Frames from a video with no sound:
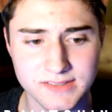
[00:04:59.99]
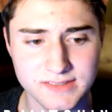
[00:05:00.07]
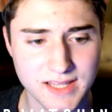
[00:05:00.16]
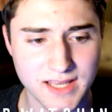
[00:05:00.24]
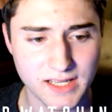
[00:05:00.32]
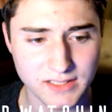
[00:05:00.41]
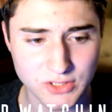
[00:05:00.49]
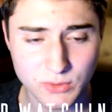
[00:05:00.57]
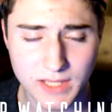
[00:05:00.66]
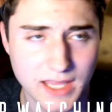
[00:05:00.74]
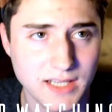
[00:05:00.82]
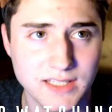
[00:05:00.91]
is that you
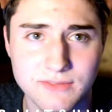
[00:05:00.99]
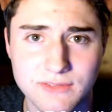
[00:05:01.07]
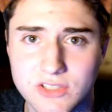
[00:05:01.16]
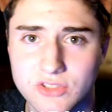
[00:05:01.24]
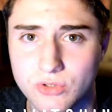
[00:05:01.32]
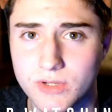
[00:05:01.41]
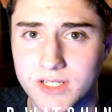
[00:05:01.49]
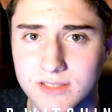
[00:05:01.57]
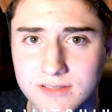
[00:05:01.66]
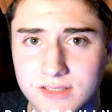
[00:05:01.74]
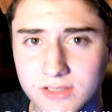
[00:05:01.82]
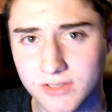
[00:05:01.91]
can't even join
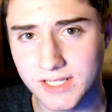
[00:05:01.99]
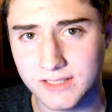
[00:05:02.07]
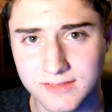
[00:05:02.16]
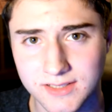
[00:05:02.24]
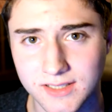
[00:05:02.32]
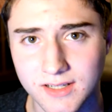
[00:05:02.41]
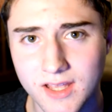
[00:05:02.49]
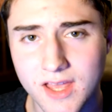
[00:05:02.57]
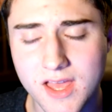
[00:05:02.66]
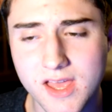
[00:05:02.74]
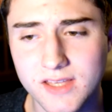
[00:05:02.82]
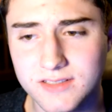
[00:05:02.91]
until you're 18
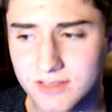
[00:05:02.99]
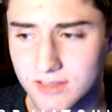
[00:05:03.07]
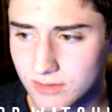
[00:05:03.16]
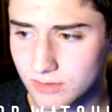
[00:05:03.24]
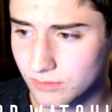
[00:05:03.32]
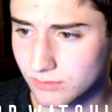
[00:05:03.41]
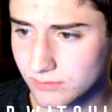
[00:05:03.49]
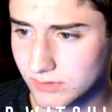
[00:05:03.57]
so